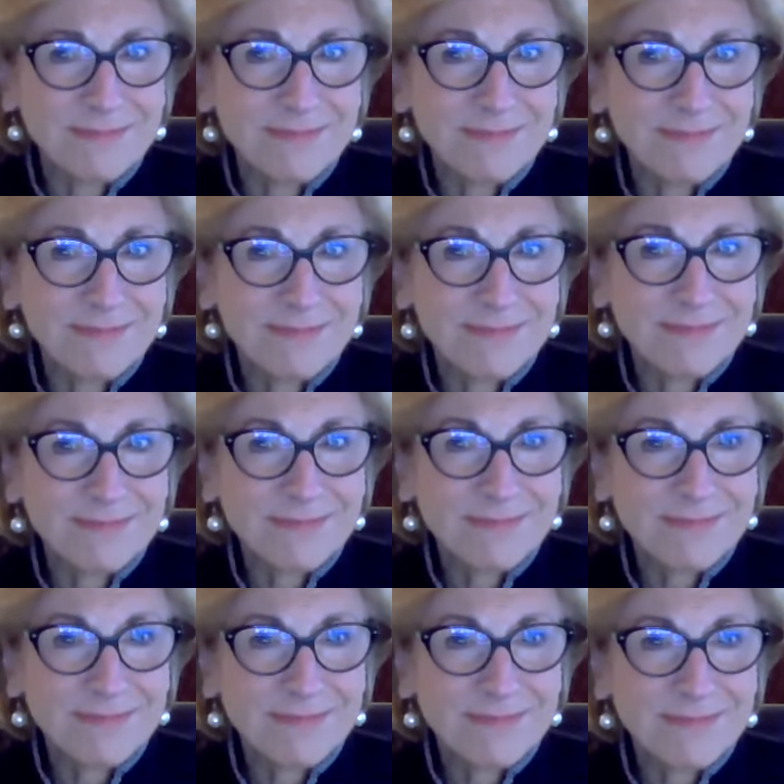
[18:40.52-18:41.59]

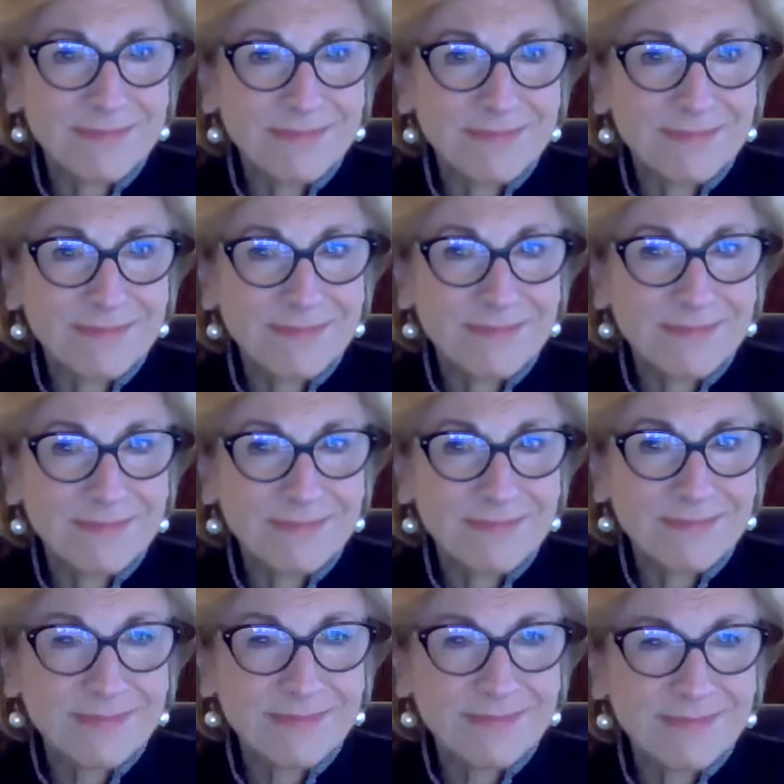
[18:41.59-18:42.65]

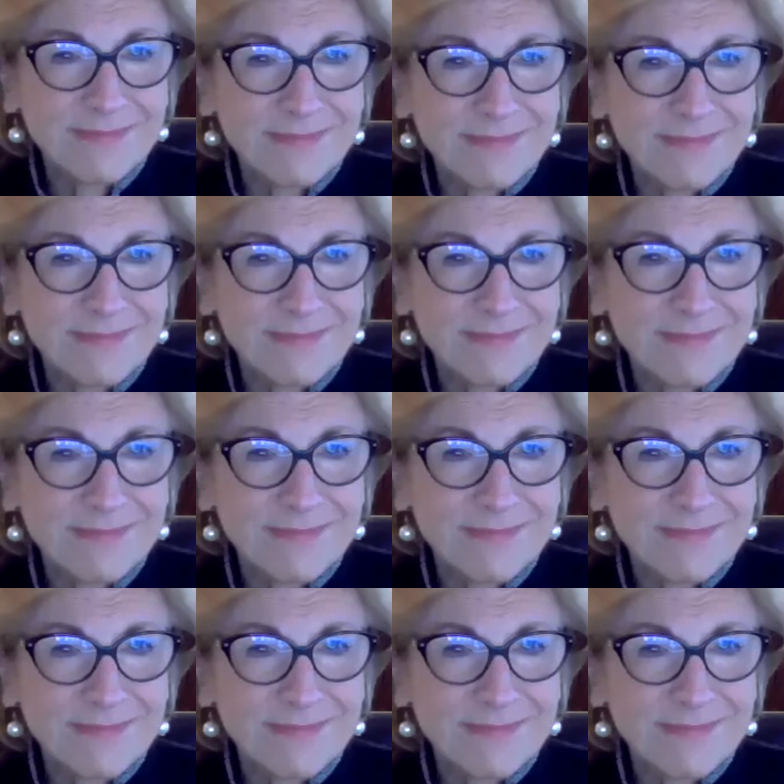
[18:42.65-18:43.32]
(no one is talking)